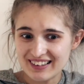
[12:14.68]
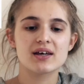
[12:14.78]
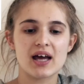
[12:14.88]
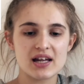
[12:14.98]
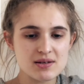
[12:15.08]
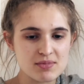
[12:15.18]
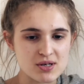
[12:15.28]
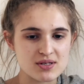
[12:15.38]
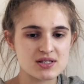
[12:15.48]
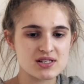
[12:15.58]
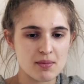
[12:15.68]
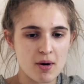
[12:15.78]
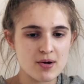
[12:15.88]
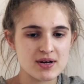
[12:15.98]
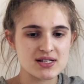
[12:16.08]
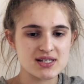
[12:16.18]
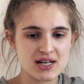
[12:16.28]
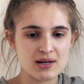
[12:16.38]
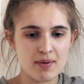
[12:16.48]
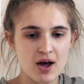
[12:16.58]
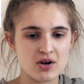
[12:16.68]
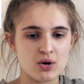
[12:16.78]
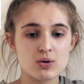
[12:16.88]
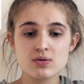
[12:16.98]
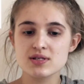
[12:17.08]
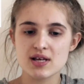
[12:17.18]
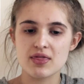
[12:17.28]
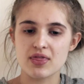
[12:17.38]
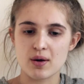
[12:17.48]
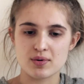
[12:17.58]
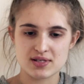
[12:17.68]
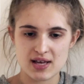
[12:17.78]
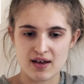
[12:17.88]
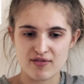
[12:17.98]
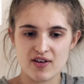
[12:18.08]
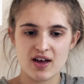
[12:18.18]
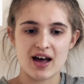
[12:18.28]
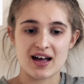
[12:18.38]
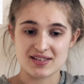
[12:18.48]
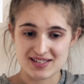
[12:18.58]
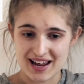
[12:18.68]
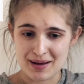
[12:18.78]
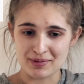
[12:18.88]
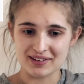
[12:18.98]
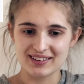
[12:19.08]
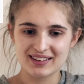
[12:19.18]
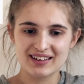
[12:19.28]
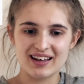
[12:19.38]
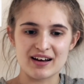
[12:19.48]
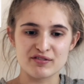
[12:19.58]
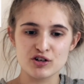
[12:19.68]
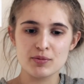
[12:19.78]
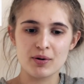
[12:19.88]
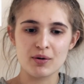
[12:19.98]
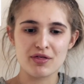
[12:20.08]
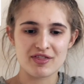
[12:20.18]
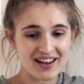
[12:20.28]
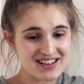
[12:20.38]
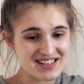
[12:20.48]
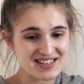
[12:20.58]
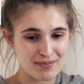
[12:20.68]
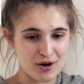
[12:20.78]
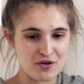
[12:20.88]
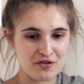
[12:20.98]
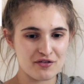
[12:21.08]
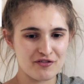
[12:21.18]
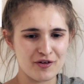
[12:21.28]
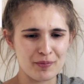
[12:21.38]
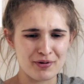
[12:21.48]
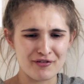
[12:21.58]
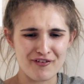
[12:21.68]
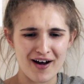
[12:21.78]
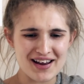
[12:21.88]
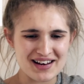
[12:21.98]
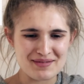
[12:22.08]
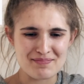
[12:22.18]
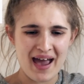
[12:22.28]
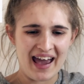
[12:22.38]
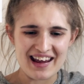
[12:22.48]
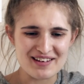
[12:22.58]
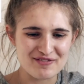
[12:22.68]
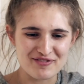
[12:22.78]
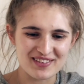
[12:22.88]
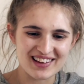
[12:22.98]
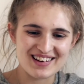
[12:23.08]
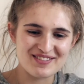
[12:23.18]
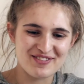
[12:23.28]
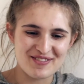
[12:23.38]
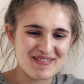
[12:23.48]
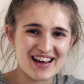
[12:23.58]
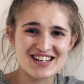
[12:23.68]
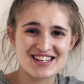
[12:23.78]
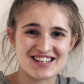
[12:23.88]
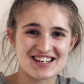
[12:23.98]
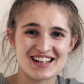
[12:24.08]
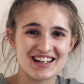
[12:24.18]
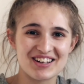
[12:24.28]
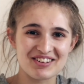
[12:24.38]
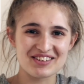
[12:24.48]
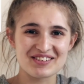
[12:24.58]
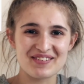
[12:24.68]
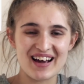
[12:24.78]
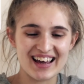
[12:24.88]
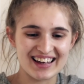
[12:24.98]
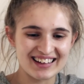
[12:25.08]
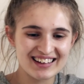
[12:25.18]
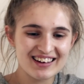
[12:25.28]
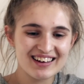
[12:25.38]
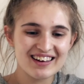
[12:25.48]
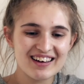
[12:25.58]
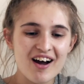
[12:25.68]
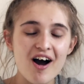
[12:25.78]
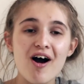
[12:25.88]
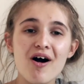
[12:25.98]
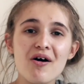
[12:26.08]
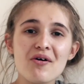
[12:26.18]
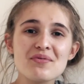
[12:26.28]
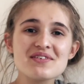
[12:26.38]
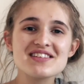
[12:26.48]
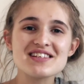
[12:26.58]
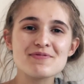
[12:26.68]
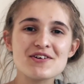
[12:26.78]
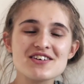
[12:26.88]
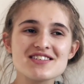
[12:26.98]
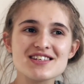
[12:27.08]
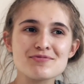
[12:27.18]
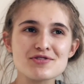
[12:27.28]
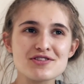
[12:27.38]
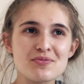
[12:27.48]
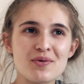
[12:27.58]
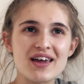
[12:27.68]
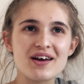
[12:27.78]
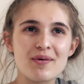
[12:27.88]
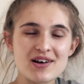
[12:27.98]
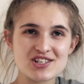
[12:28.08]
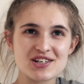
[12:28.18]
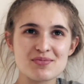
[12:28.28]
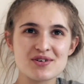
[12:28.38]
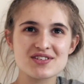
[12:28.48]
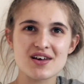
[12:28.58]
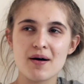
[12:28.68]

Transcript: Candy Muse, Simone and Tina Burner all said they were safe and stable, and RuPaul thanks Simone for providing painful information along the way. Oh, is this because this was the week where she was,